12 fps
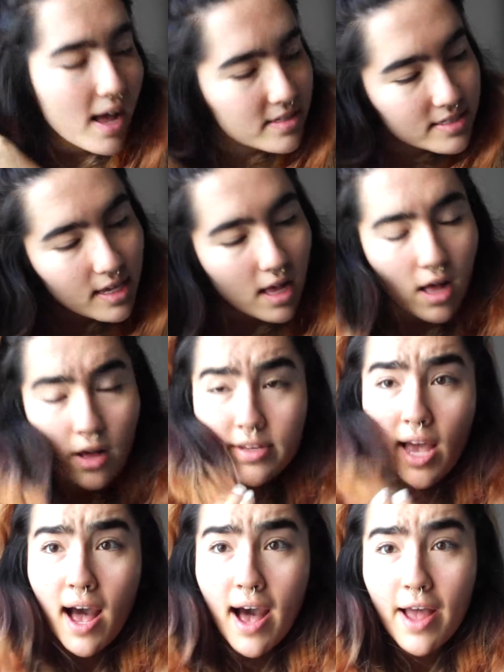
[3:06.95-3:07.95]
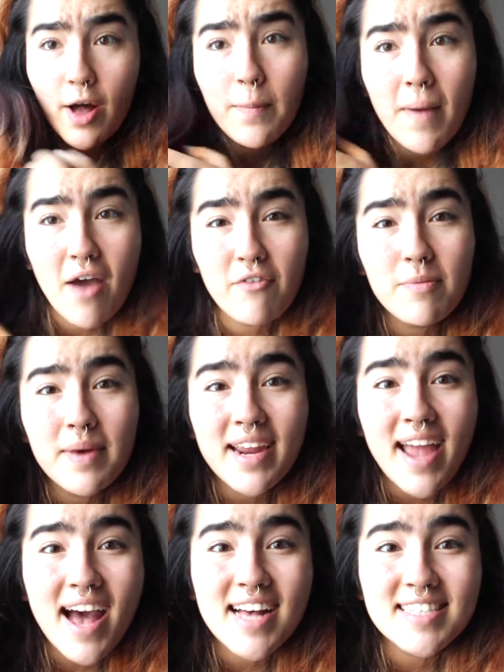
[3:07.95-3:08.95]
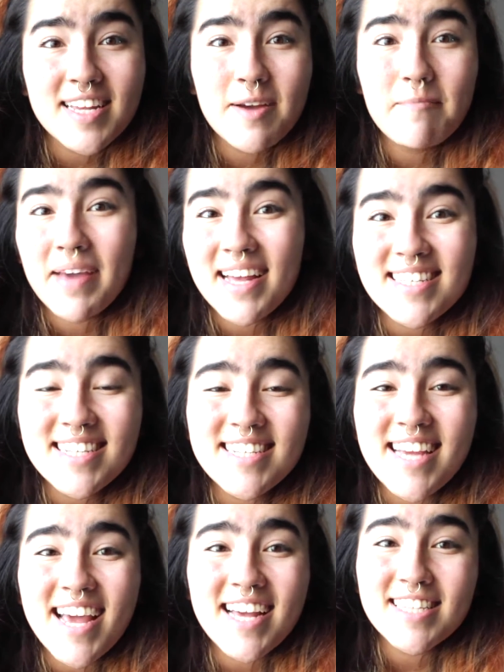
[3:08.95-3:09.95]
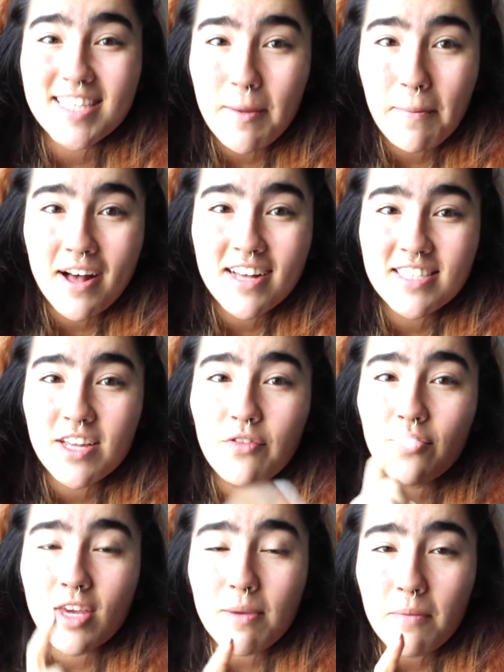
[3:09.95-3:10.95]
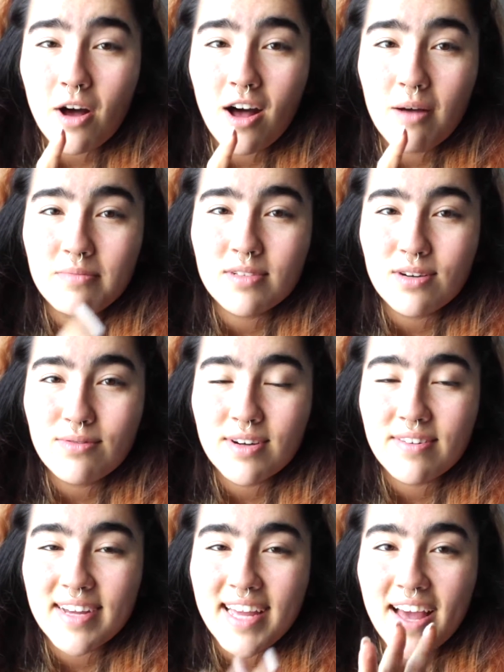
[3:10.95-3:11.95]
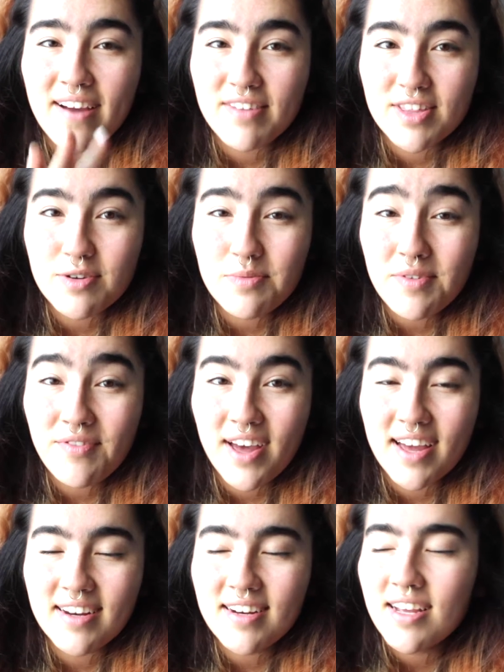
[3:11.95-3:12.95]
so yeah i hope everybody has an amazing day stay positive keep calm don't worry everything will be fine